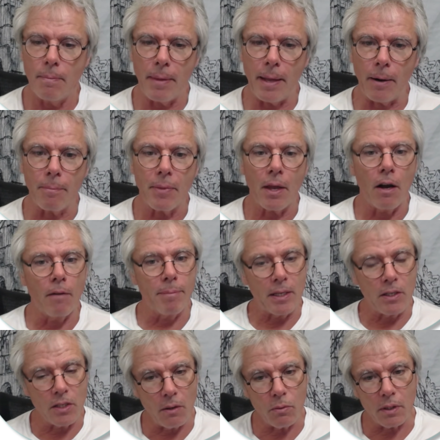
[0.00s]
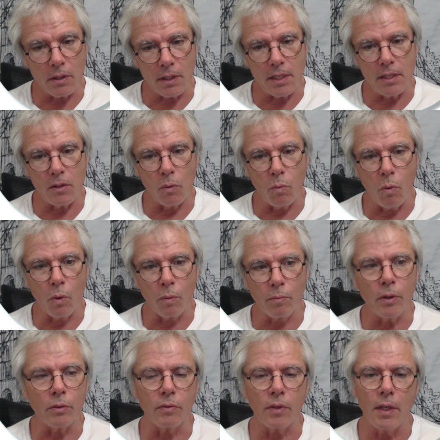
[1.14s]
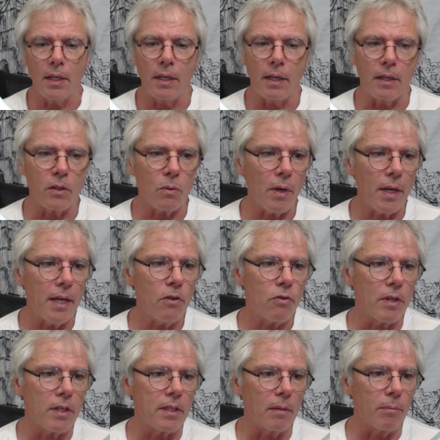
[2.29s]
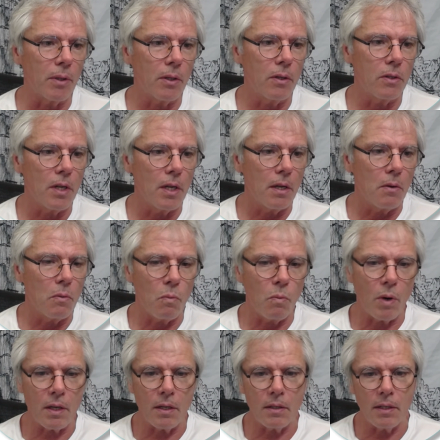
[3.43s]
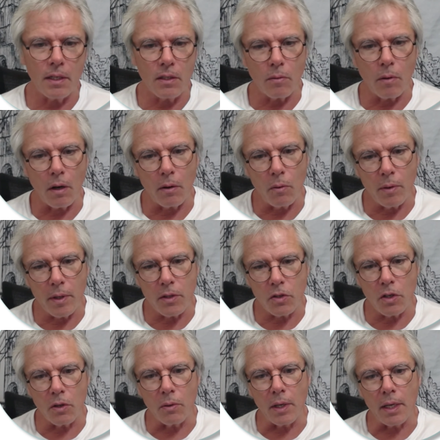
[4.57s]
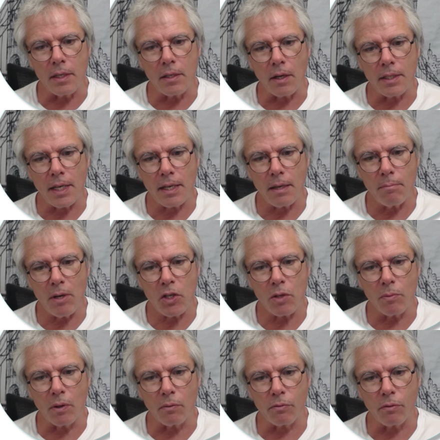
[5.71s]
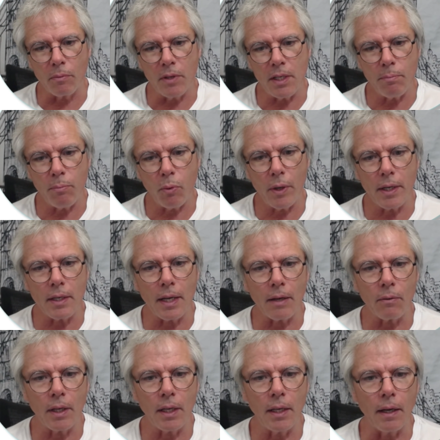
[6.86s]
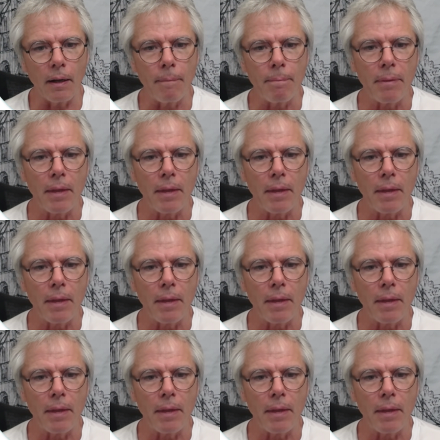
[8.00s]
Now, I've been told that this is a warm roof, and it's quite interesting because one of the things I always do is I take a measurement from this point down here